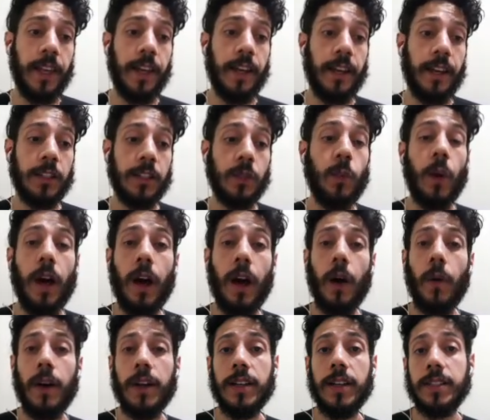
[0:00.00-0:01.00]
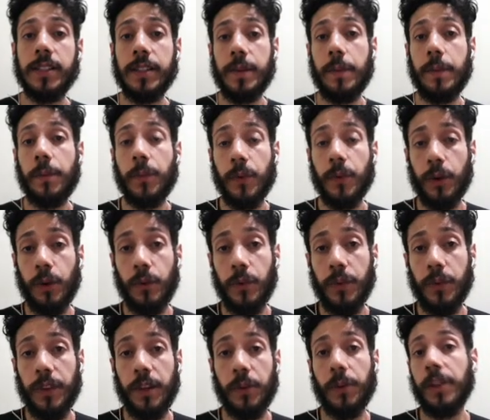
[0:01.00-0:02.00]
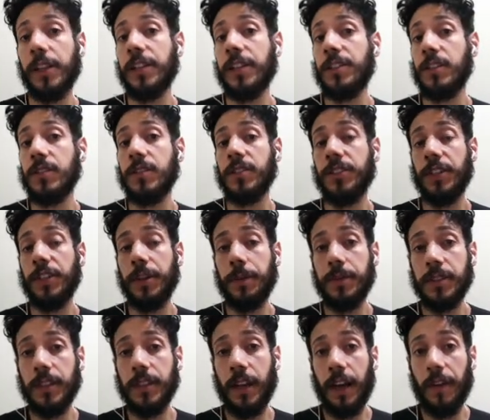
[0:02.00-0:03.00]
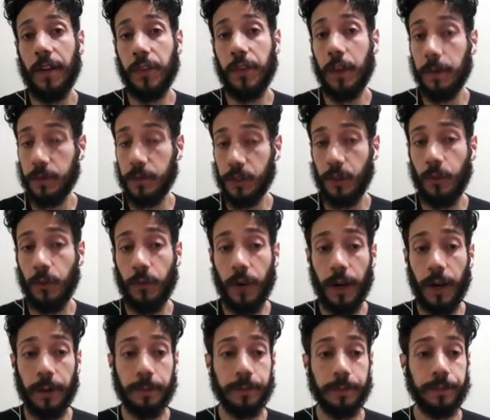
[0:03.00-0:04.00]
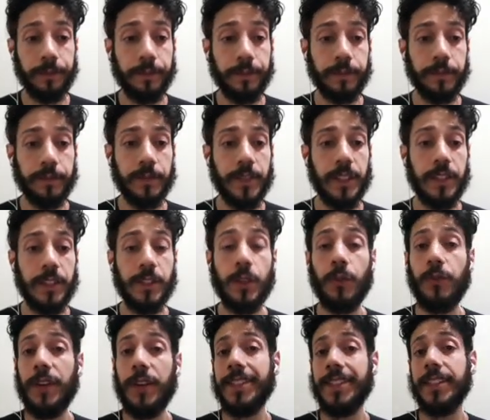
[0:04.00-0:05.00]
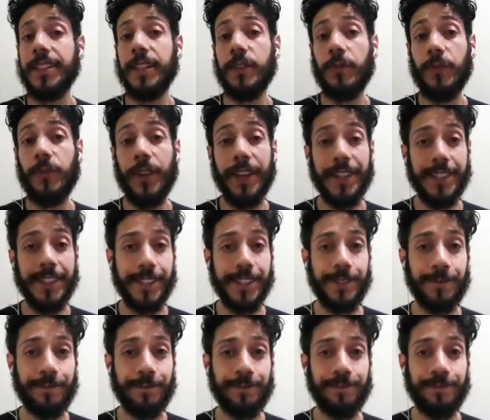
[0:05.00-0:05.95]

as well as improve the relationships I've done so far. So that's it, thanks.